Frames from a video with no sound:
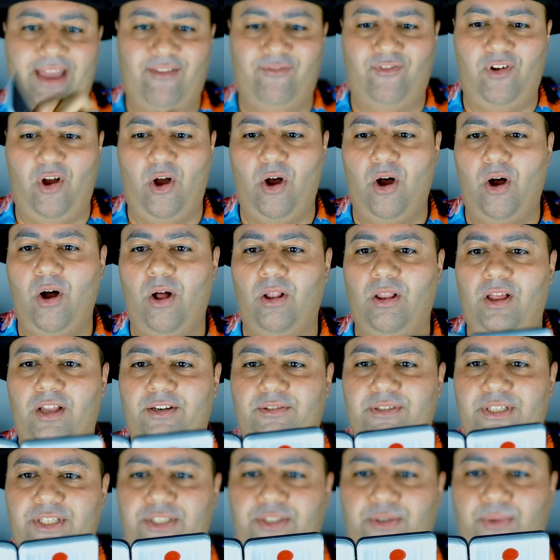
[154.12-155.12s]
have all
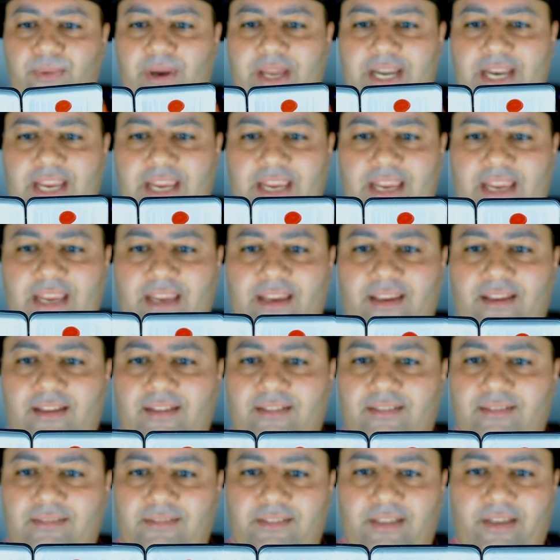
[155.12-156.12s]
120,
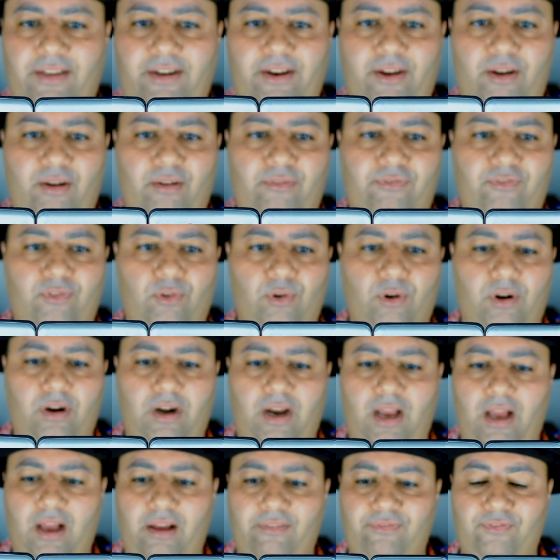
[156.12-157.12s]
you know,
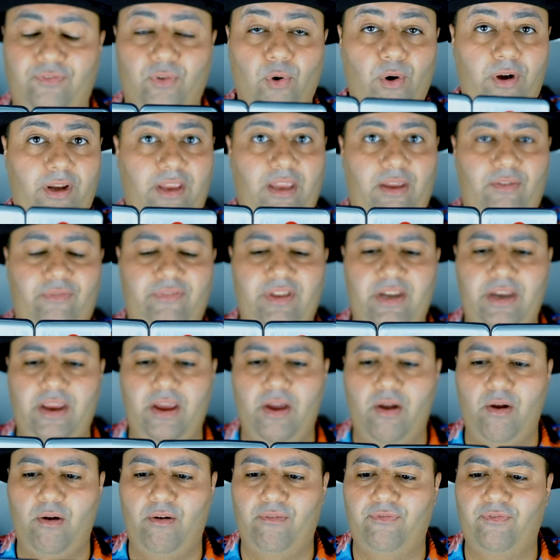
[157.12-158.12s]
for 4K
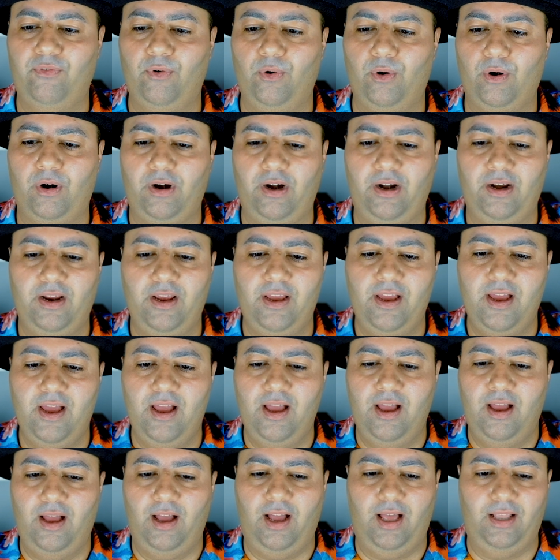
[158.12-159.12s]
video, for
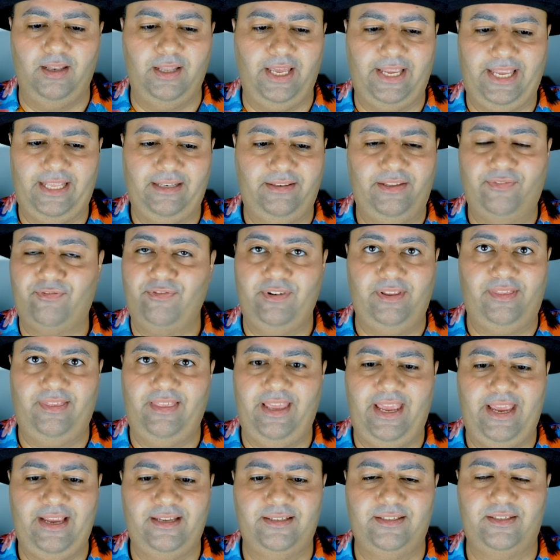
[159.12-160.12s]
like different
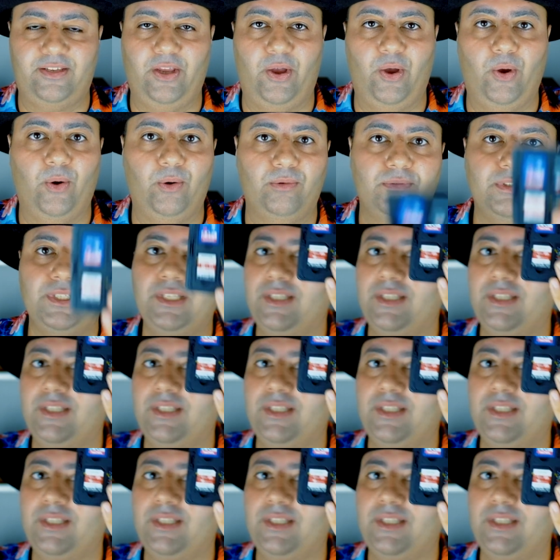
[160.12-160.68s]
things. So